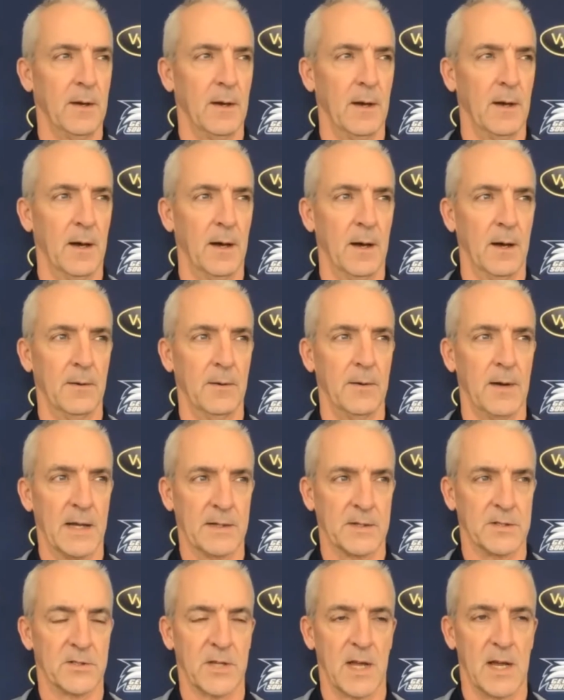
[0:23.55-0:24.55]
Uh,
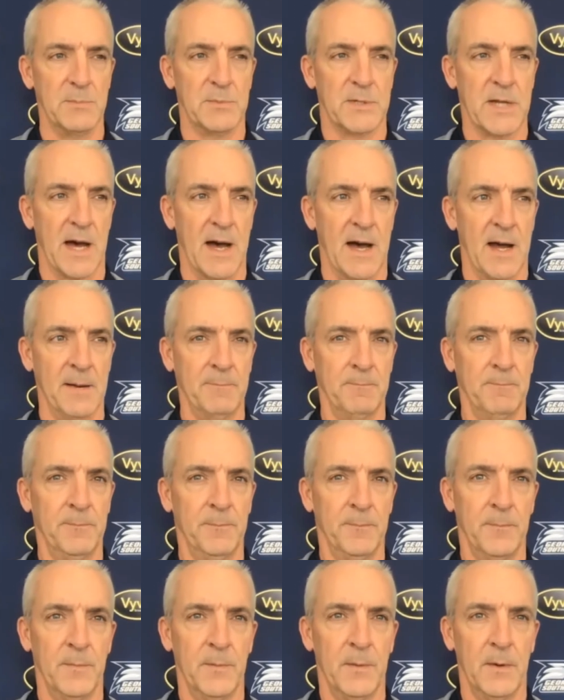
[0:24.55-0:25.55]
at the same time,
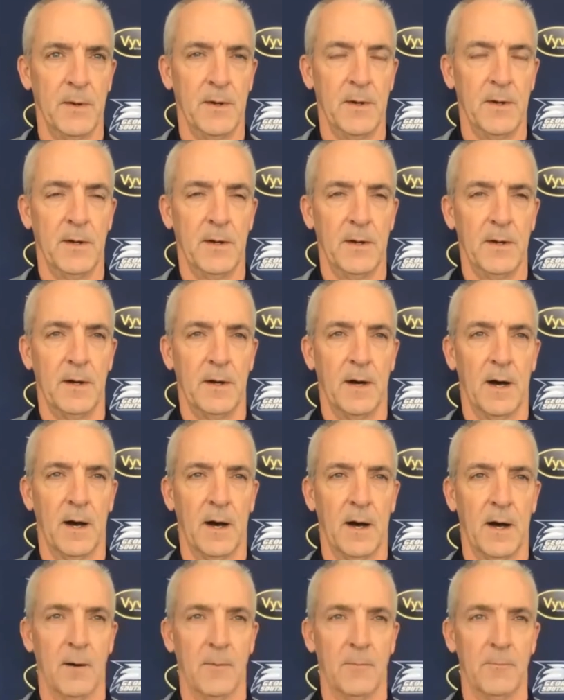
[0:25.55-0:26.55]

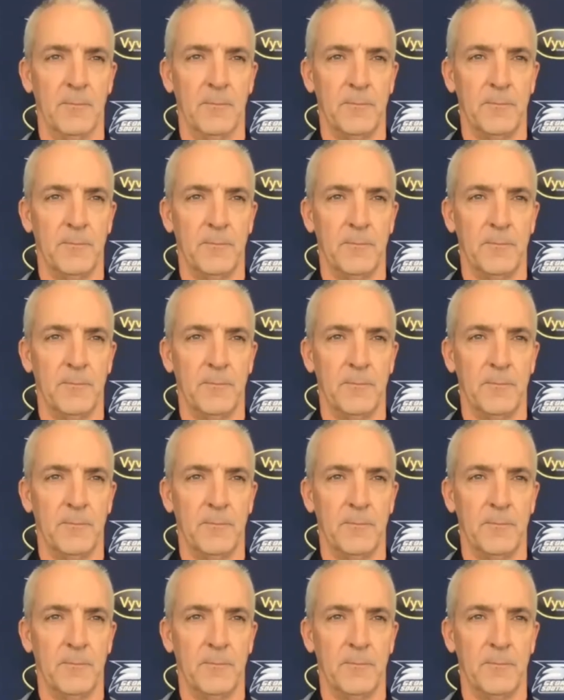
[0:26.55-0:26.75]
um,